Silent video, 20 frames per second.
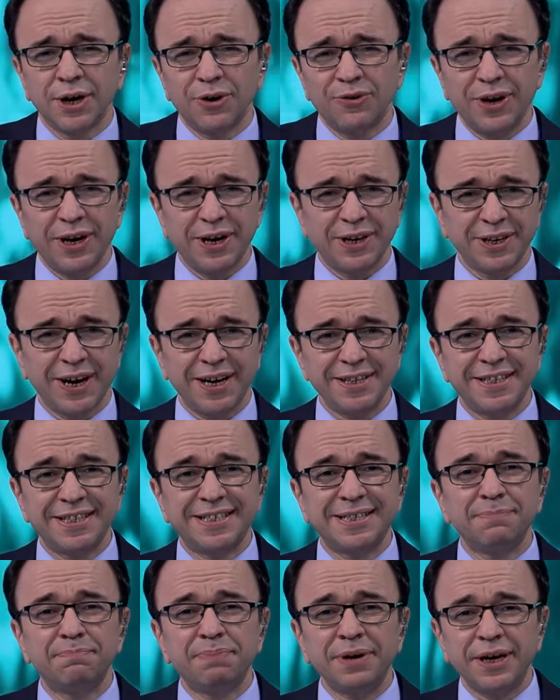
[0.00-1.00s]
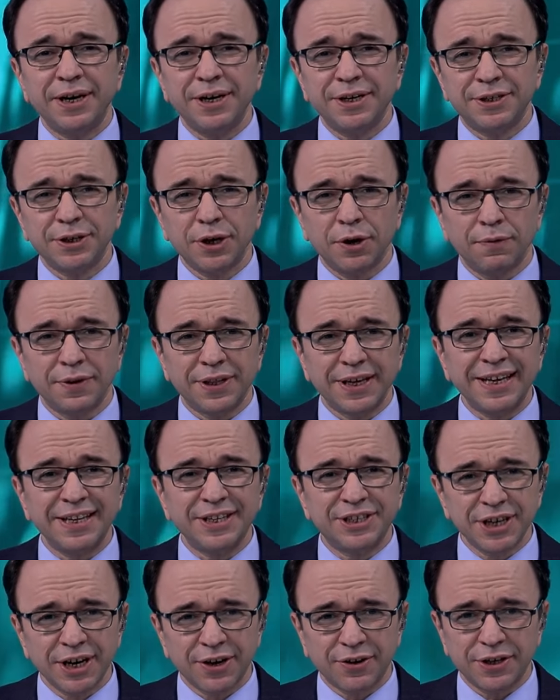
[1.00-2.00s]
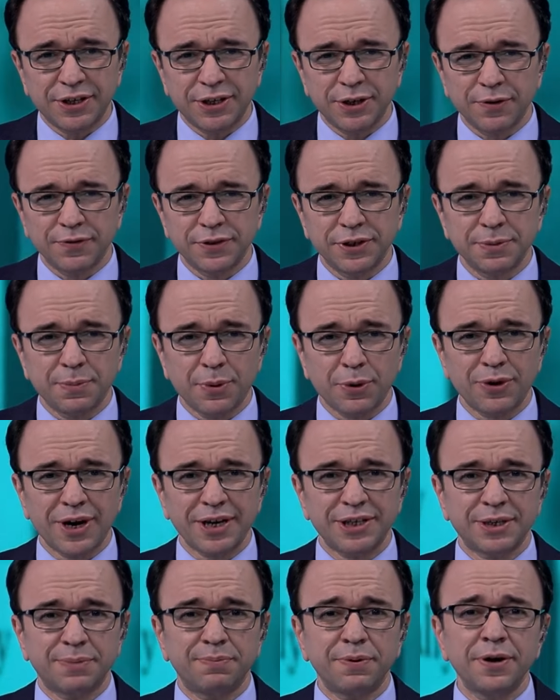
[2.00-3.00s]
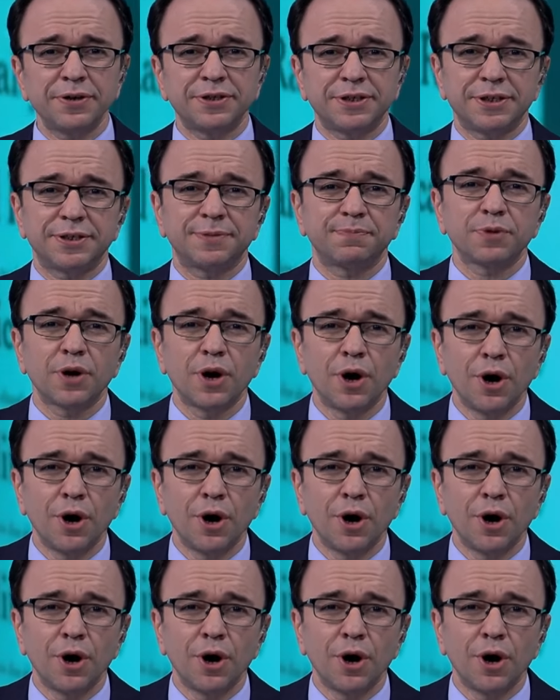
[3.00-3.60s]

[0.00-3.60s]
reignited debate over the integrity of the democratic process,